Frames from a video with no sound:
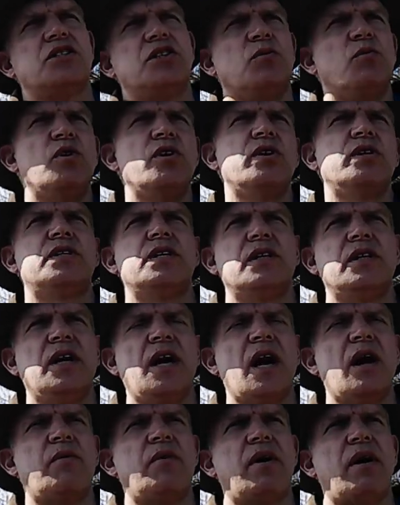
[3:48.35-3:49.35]
They weren't in the
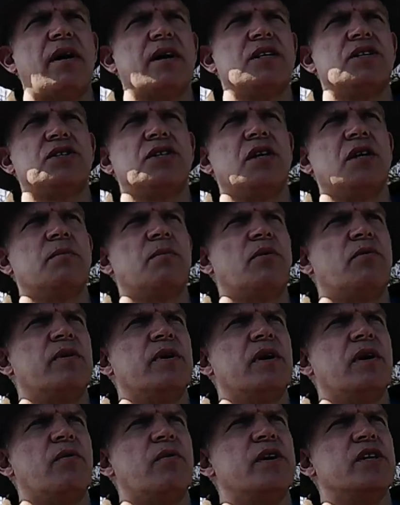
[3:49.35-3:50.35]
area I'd seen them
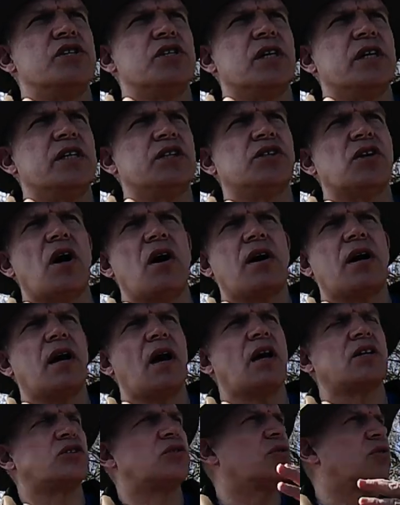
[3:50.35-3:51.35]
originally, so
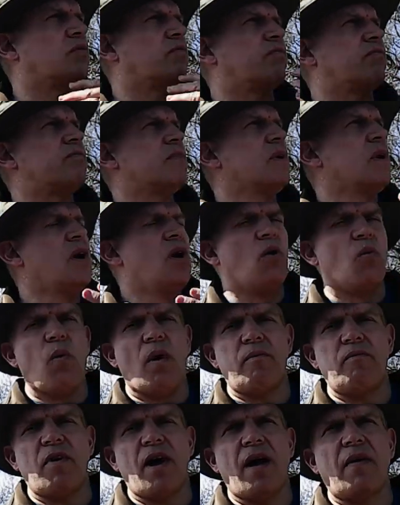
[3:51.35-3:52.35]
I sort of
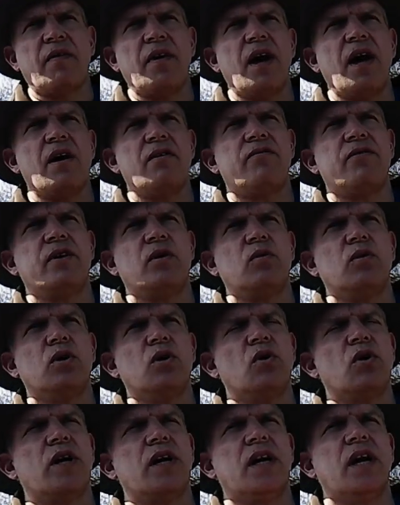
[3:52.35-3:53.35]
went round the airfield
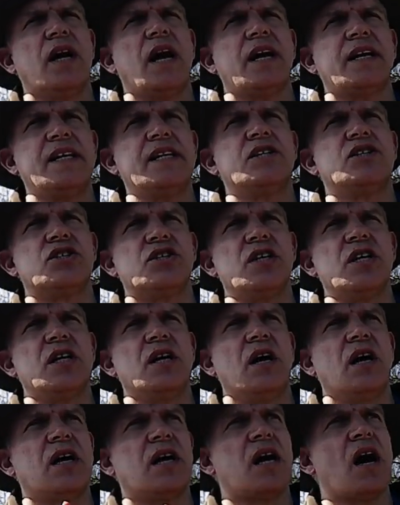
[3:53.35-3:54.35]
looking, and I did see
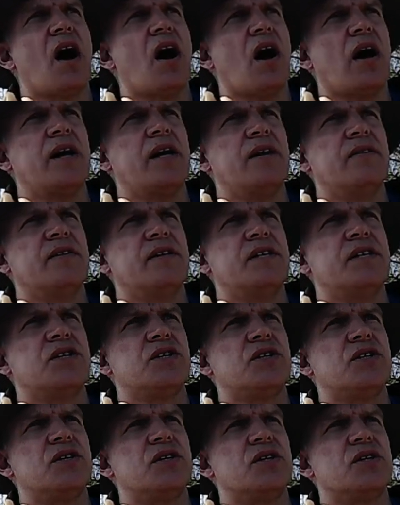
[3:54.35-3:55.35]
a kite in the
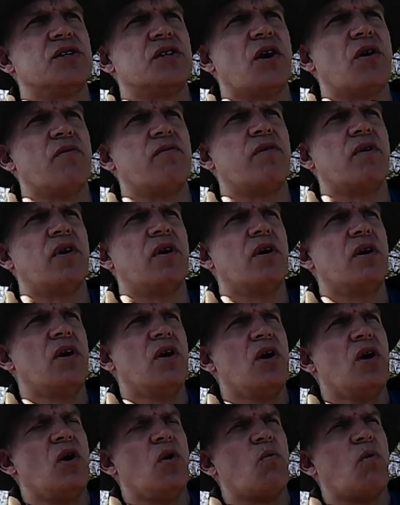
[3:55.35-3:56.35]
distance over
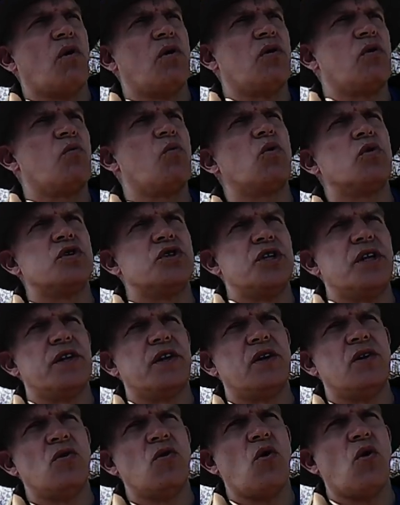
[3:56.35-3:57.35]
one of the woods in
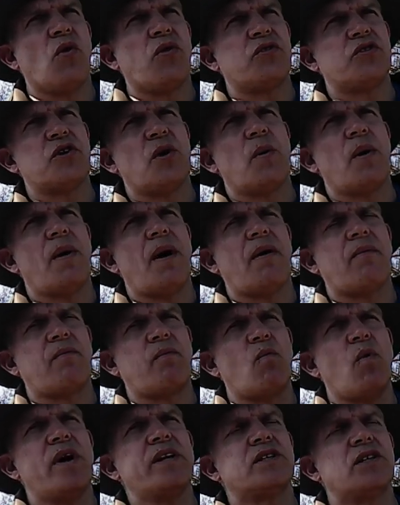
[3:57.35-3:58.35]
the north, so I
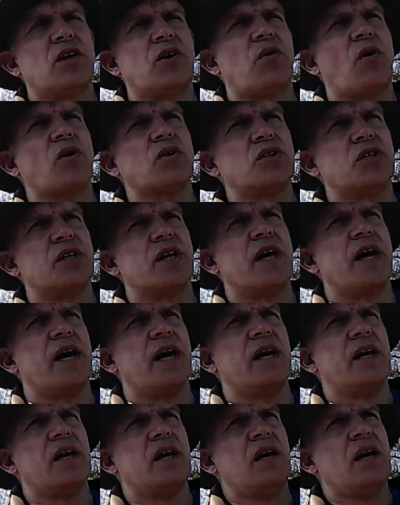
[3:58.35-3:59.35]
went across there.